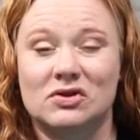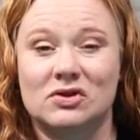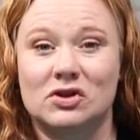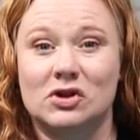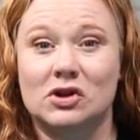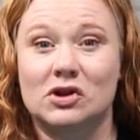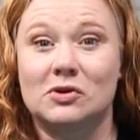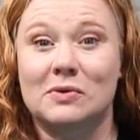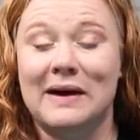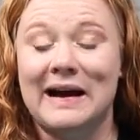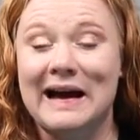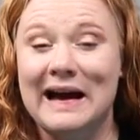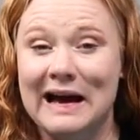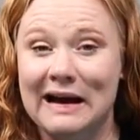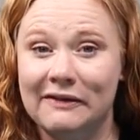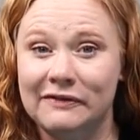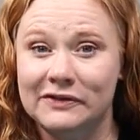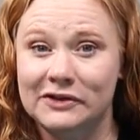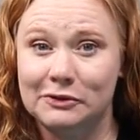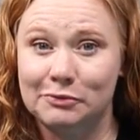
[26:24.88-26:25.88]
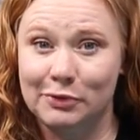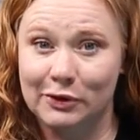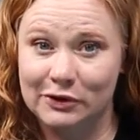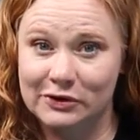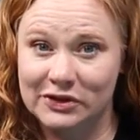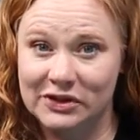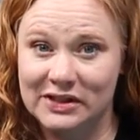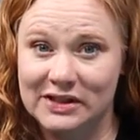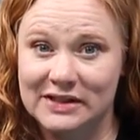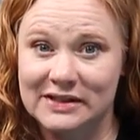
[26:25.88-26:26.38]
Do you have to
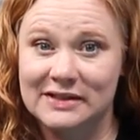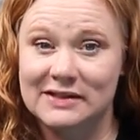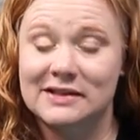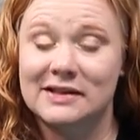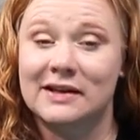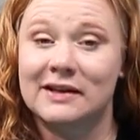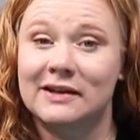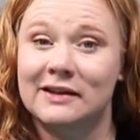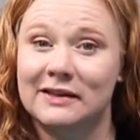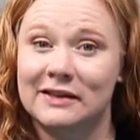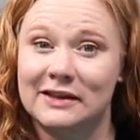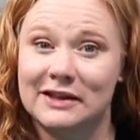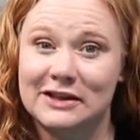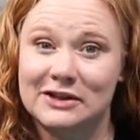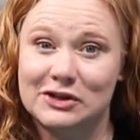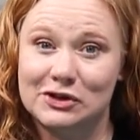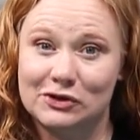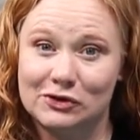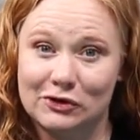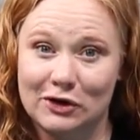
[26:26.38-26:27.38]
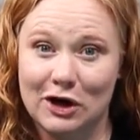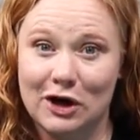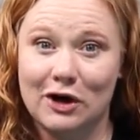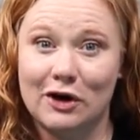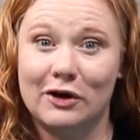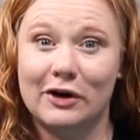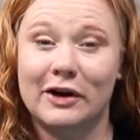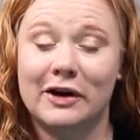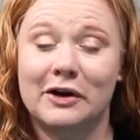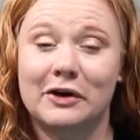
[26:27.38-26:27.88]
purchase the
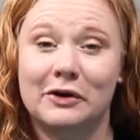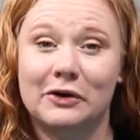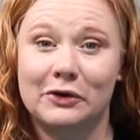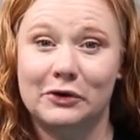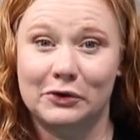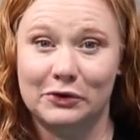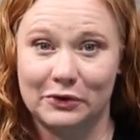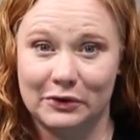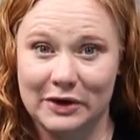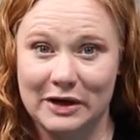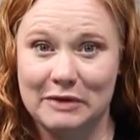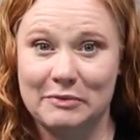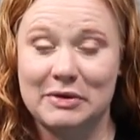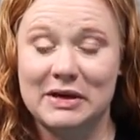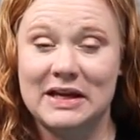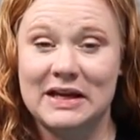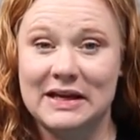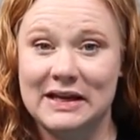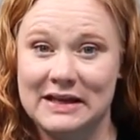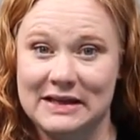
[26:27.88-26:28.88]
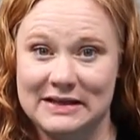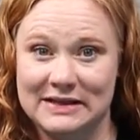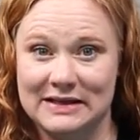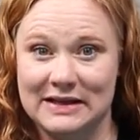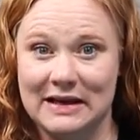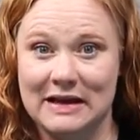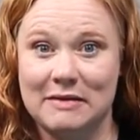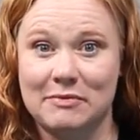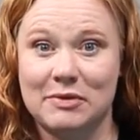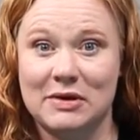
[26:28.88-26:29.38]
Strong Grip Heat
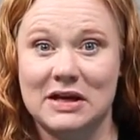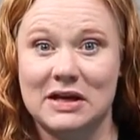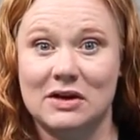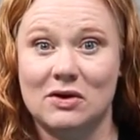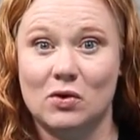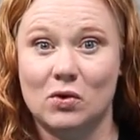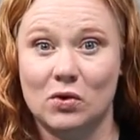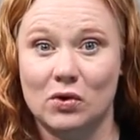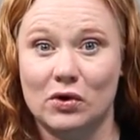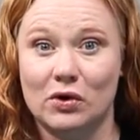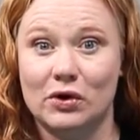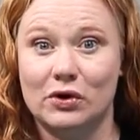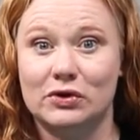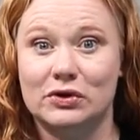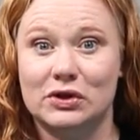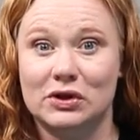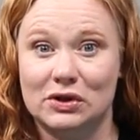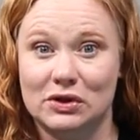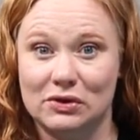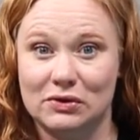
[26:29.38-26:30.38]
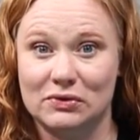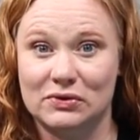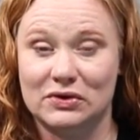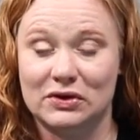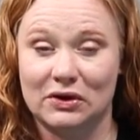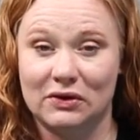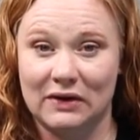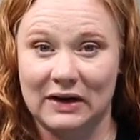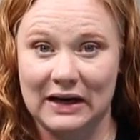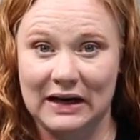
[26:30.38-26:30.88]
Tape in order to
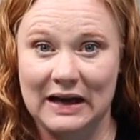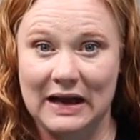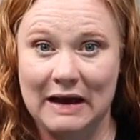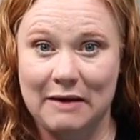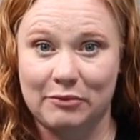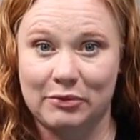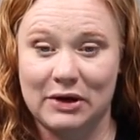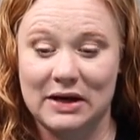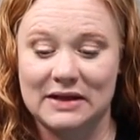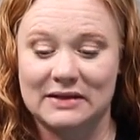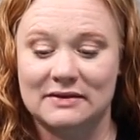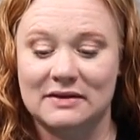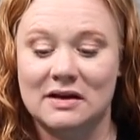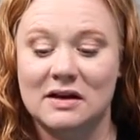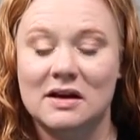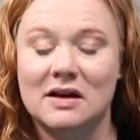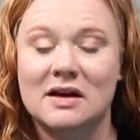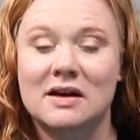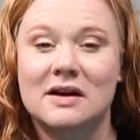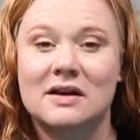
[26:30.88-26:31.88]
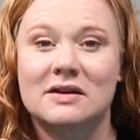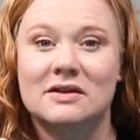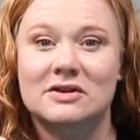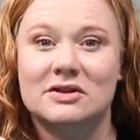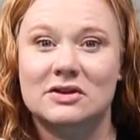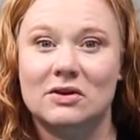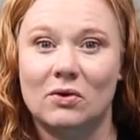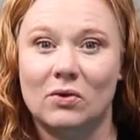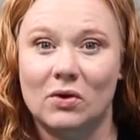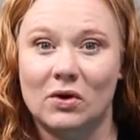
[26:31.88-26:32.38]
use the Cricut Hat Press?
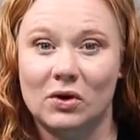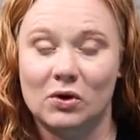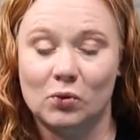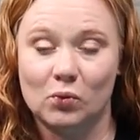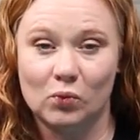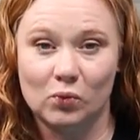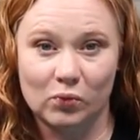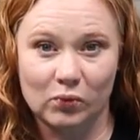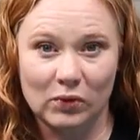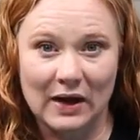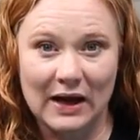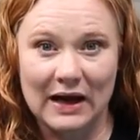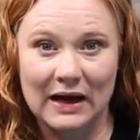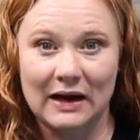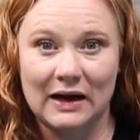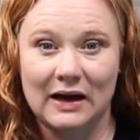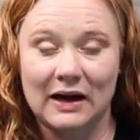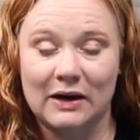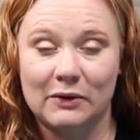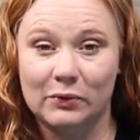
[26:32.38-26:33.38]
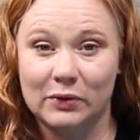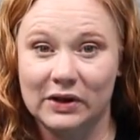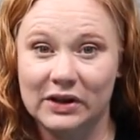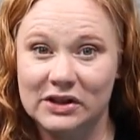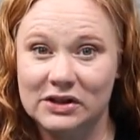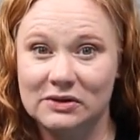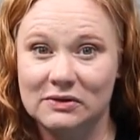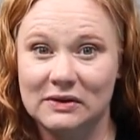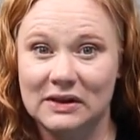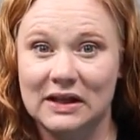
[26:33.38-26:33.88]
So I
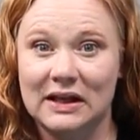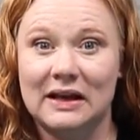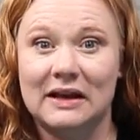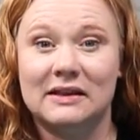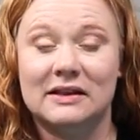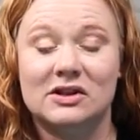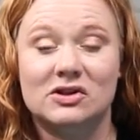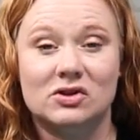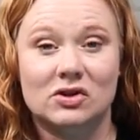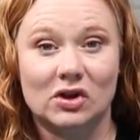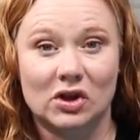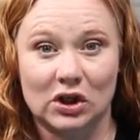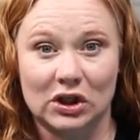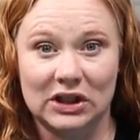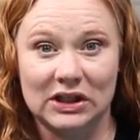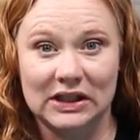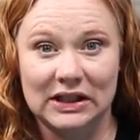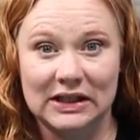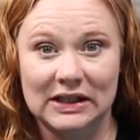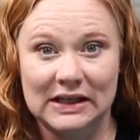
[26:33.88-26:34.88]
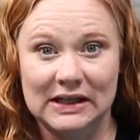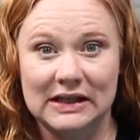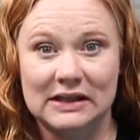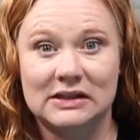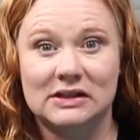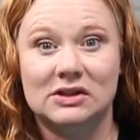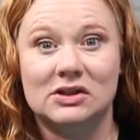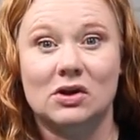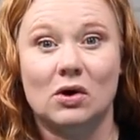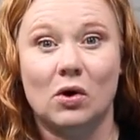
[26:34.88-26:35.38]
really do think that you're gonna need
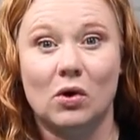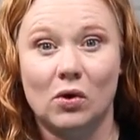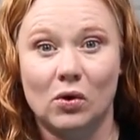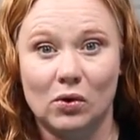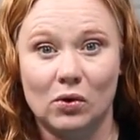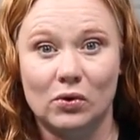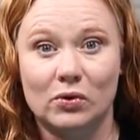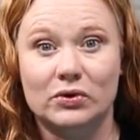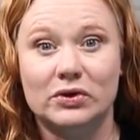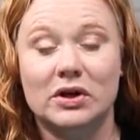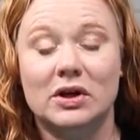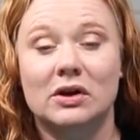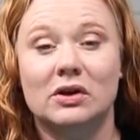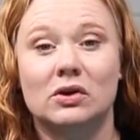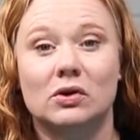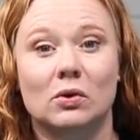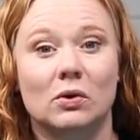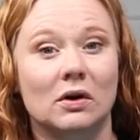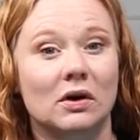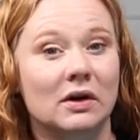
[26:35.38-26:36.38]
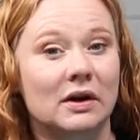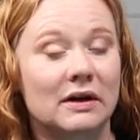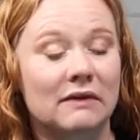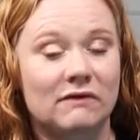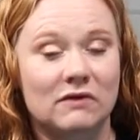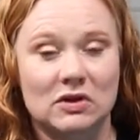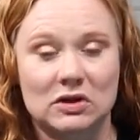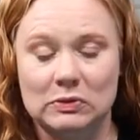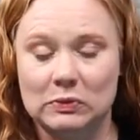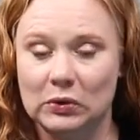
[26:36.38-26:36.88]
it to hold your
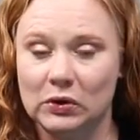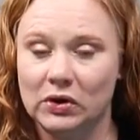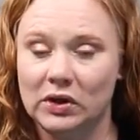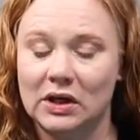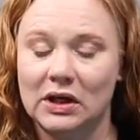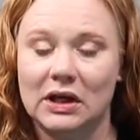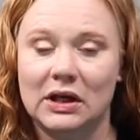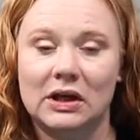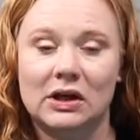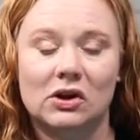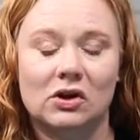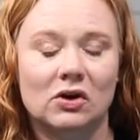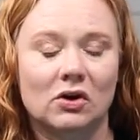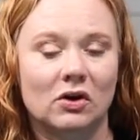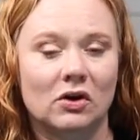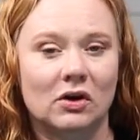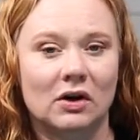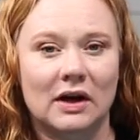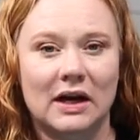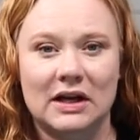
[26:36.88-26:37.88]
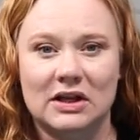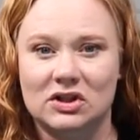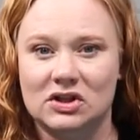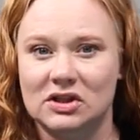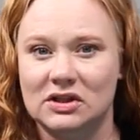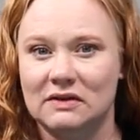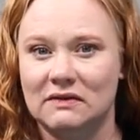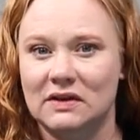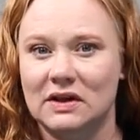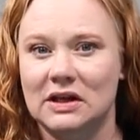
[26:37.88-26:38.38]
infusible ink, your
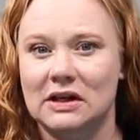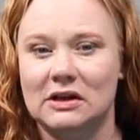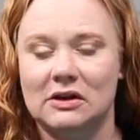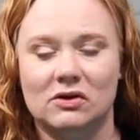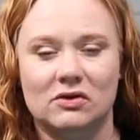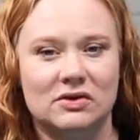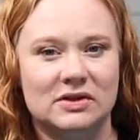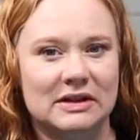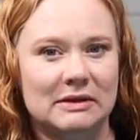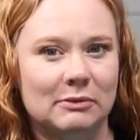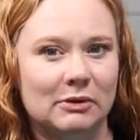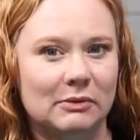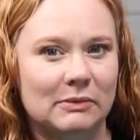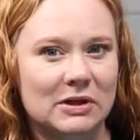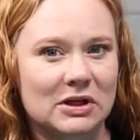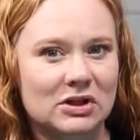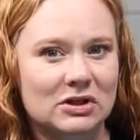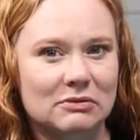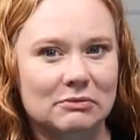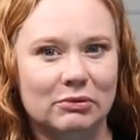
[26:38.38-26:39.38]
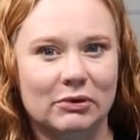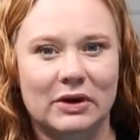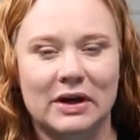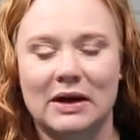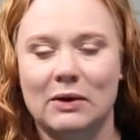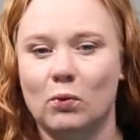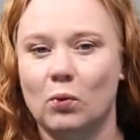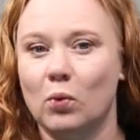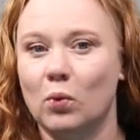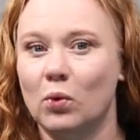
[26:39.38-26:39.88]
H T V, your sublimation
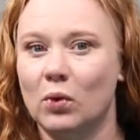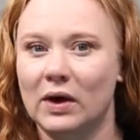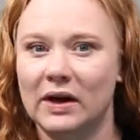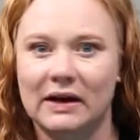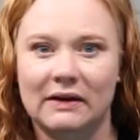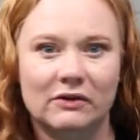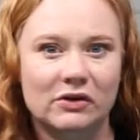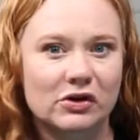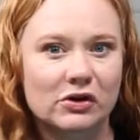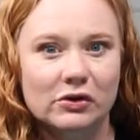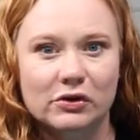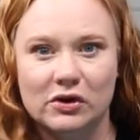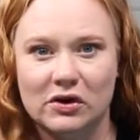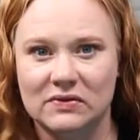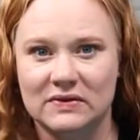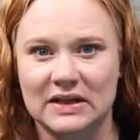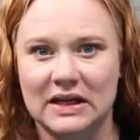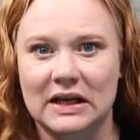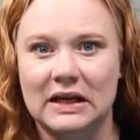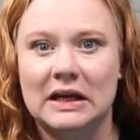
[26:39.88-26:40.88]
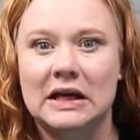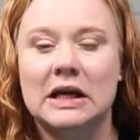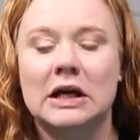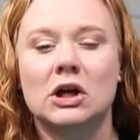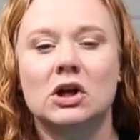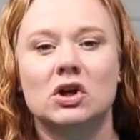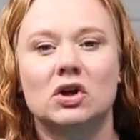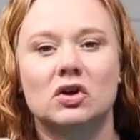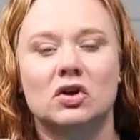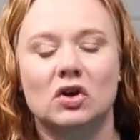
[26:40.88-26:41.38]
print, whatever you're using.
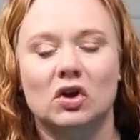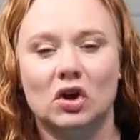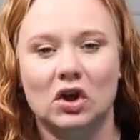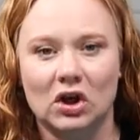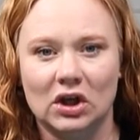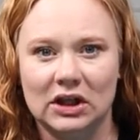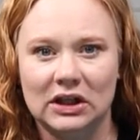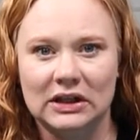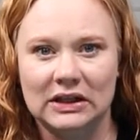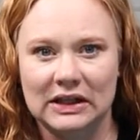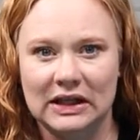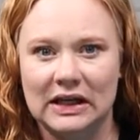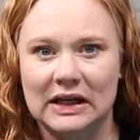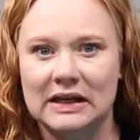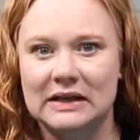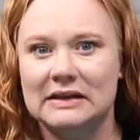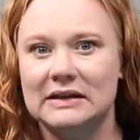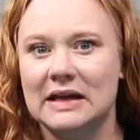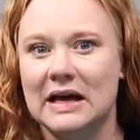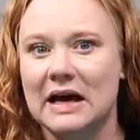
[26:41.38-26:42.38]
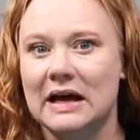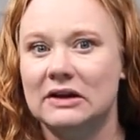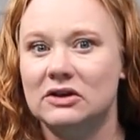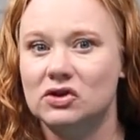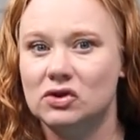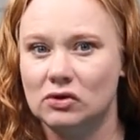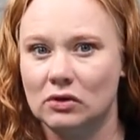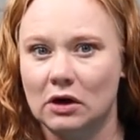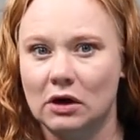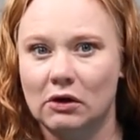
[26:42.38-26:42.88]
You're gonna need that
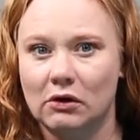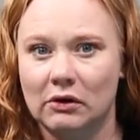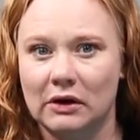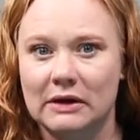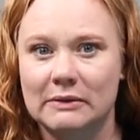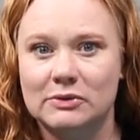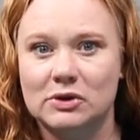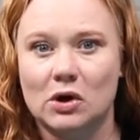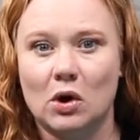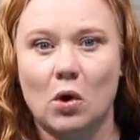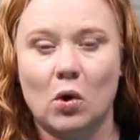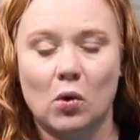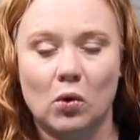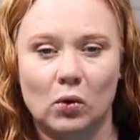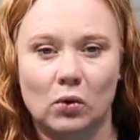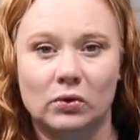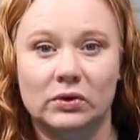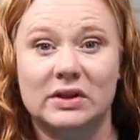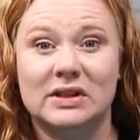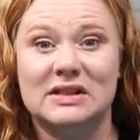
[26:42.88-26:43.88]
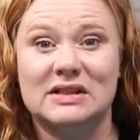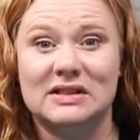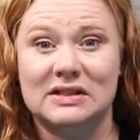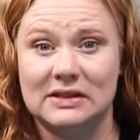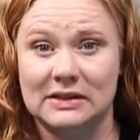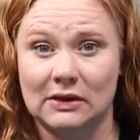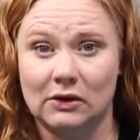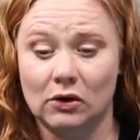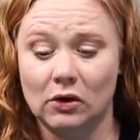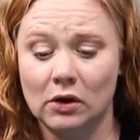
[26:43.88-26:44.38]
strong grip to hold it
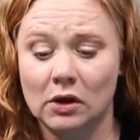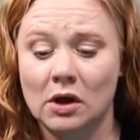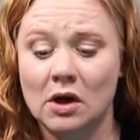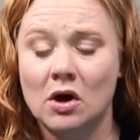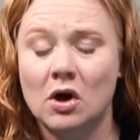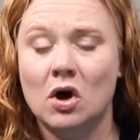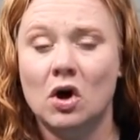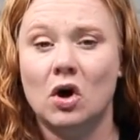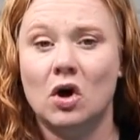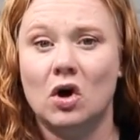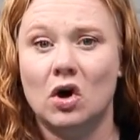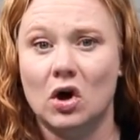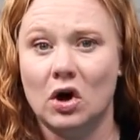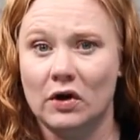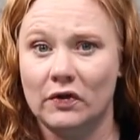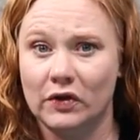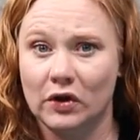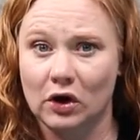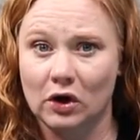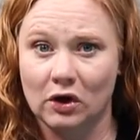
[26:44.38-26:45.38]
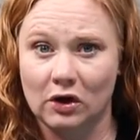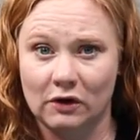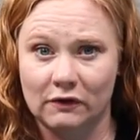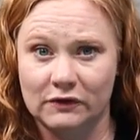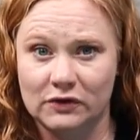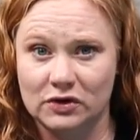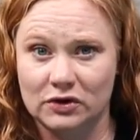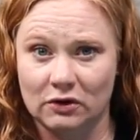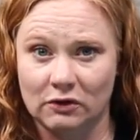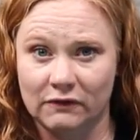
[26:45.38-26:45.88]
still on the
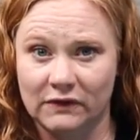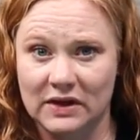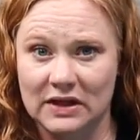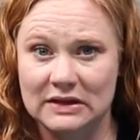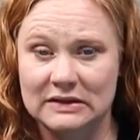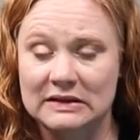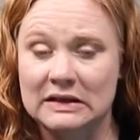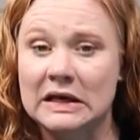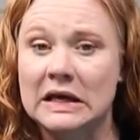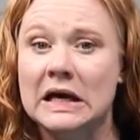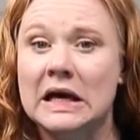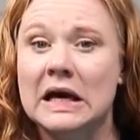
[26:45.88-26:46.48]
curved surface.